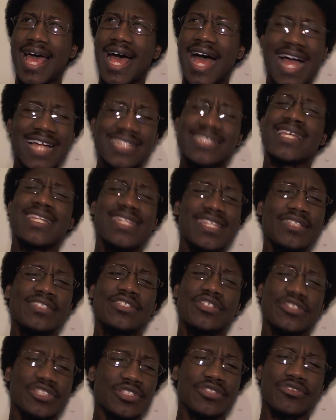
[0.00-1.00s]
I tend to
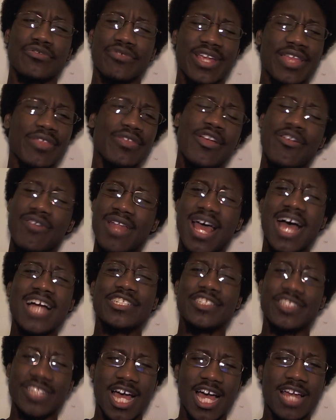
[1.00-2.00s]
disagree. They're
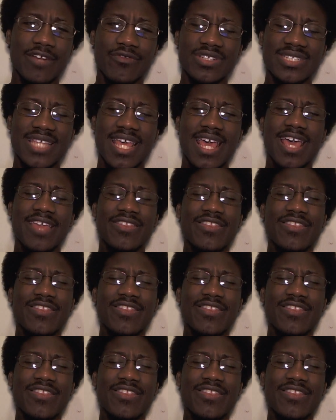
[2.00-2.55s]
not genres.